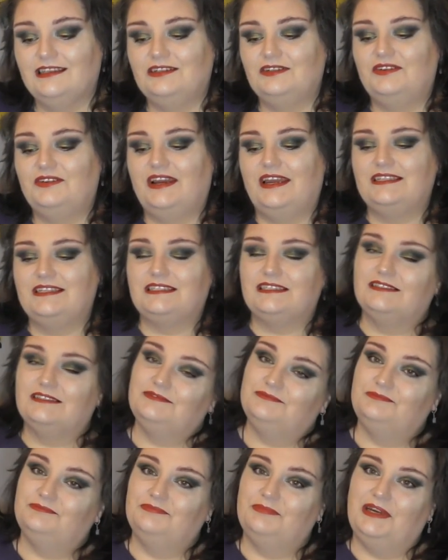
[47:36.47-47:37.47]
Right,
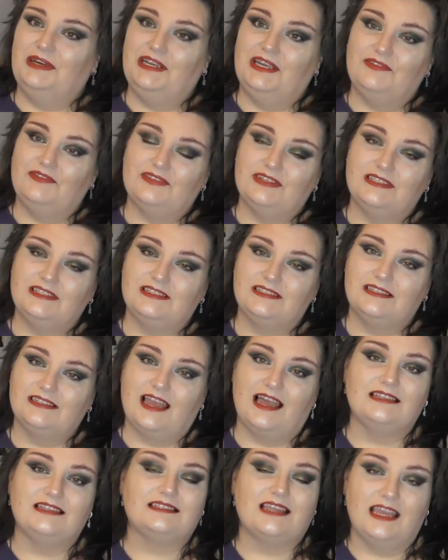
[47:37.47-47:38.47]
my lovelies,
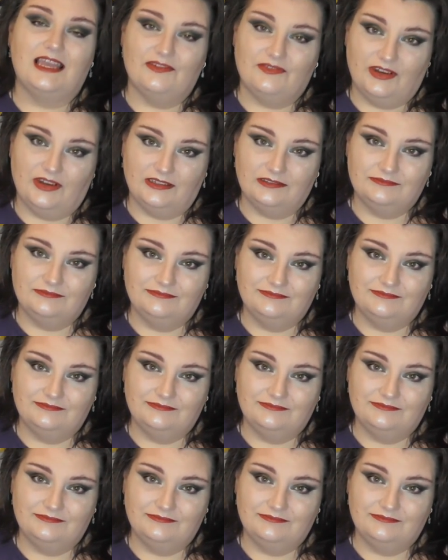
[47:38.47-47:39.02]
as ever,